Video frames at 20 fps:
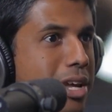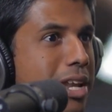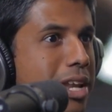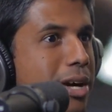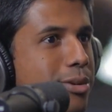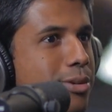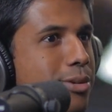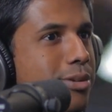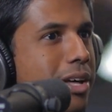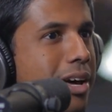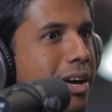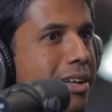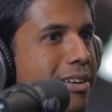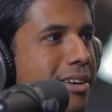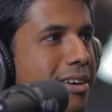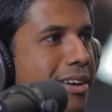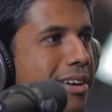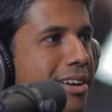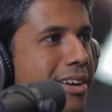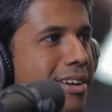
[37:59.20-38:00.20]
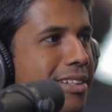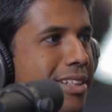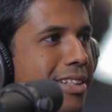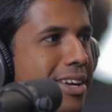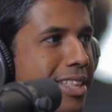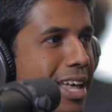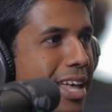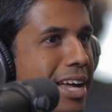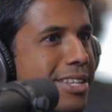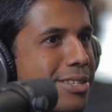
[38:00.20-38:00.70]
Like, that's the cool part.
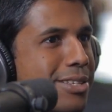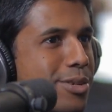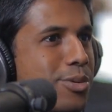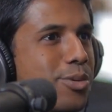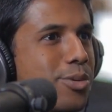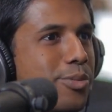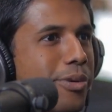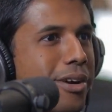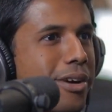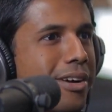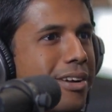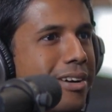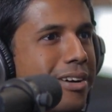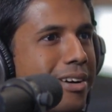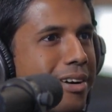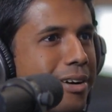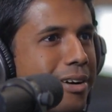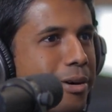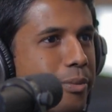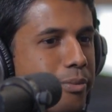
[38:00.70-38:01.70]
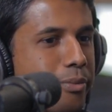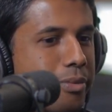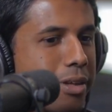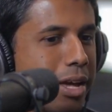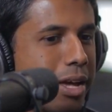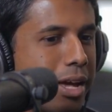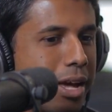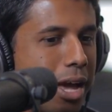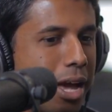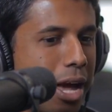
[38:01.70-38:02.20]
And it might be slow
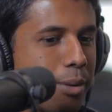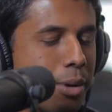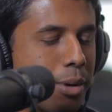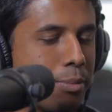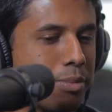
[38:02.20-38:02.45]
now, but